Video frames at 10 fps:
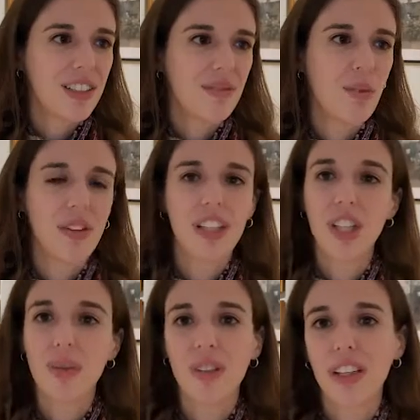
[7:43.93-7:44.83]
one that
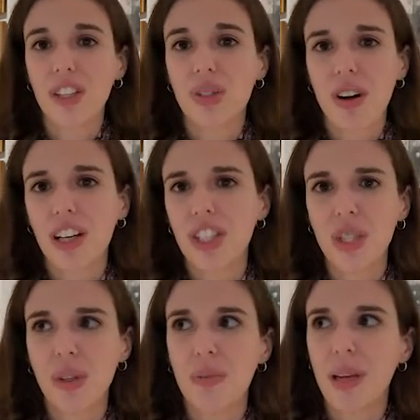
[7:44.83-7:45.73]
you really are drawn
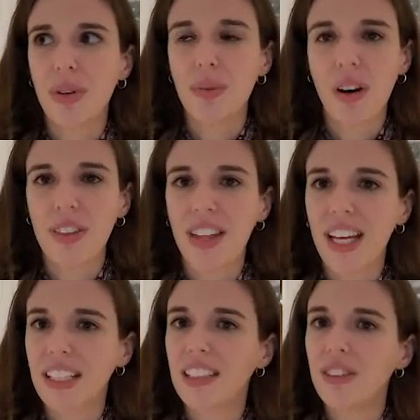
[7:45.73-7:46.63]
to, or maybe one
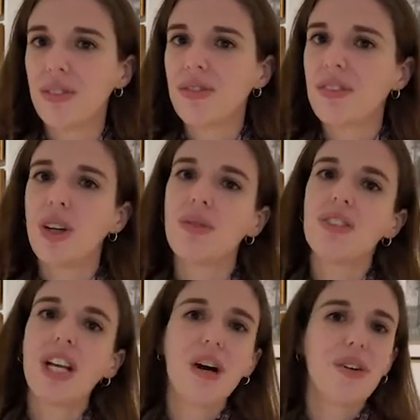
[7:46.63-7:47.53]
that you
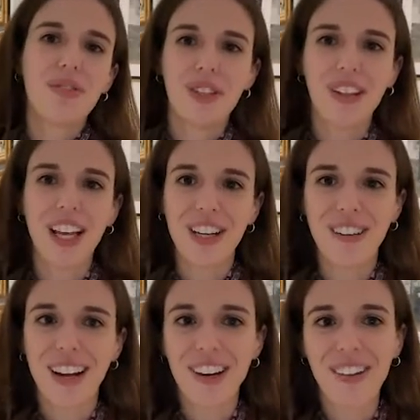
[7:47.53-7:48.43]
don't know if you like
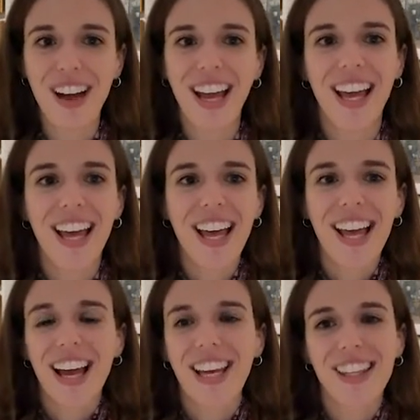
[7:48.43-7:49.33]
right away,
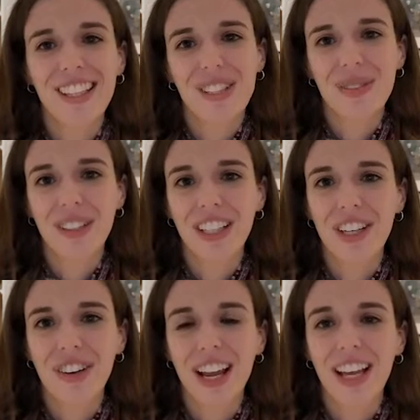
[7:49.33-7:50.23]
I think is really
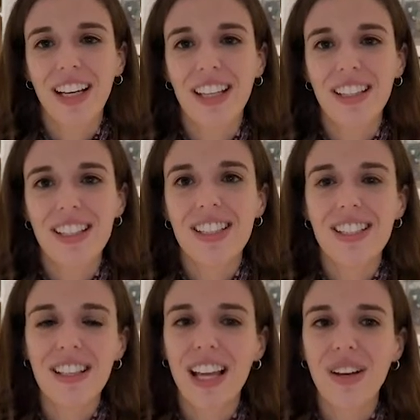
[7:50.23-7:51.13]
great. And this just
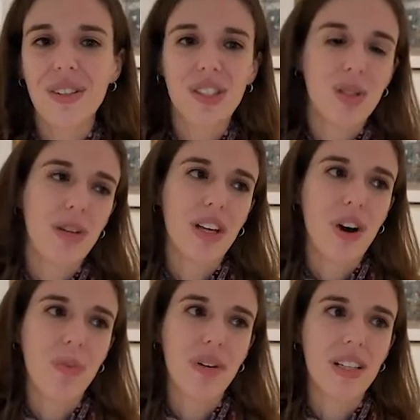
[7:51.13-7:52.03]
allows you to be
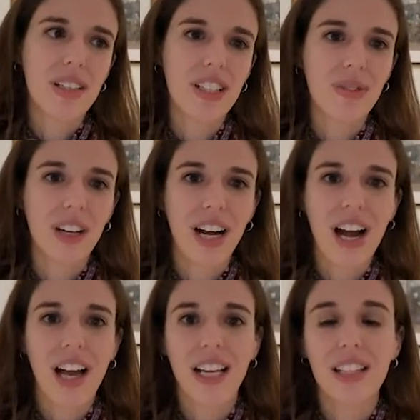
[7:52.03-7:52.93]
open to different
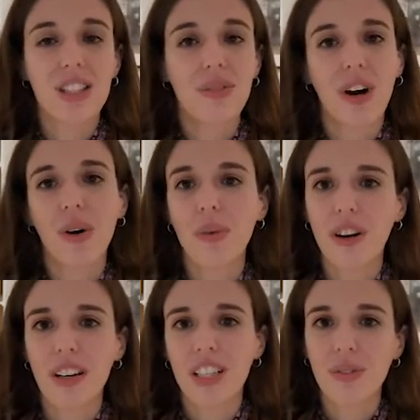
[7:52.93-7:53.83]
kinds of
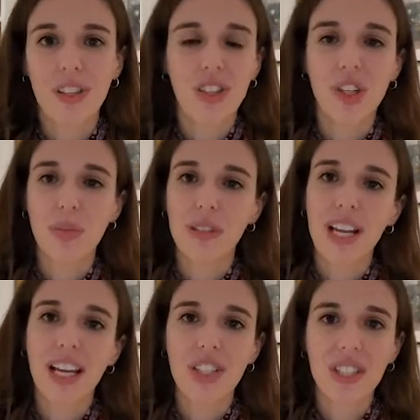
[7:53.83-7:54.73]
artwork, different
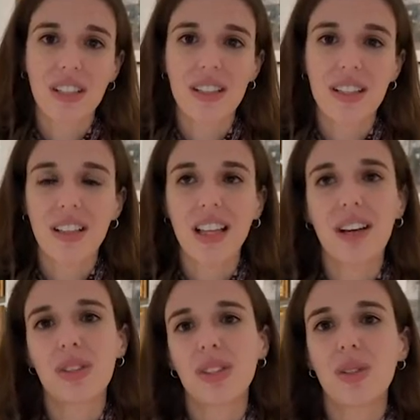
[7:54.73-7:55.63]
interpretations, and it
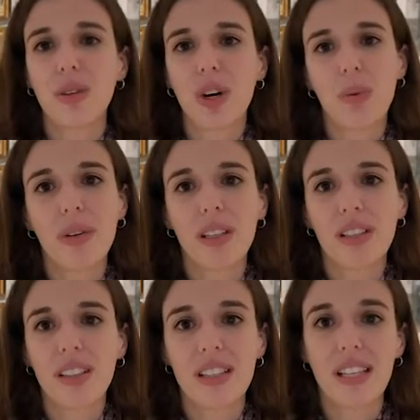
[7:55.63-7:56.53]
allows you to be open to
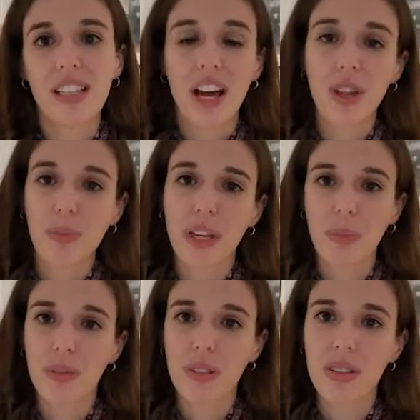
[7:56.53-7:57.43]
listening to other
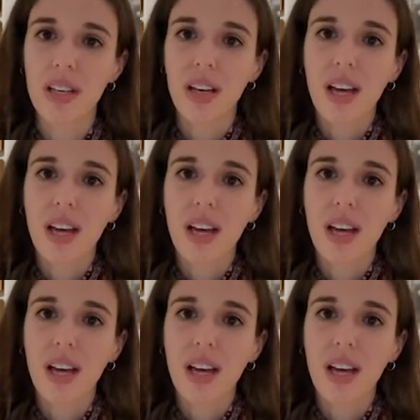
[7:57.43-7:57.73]
people's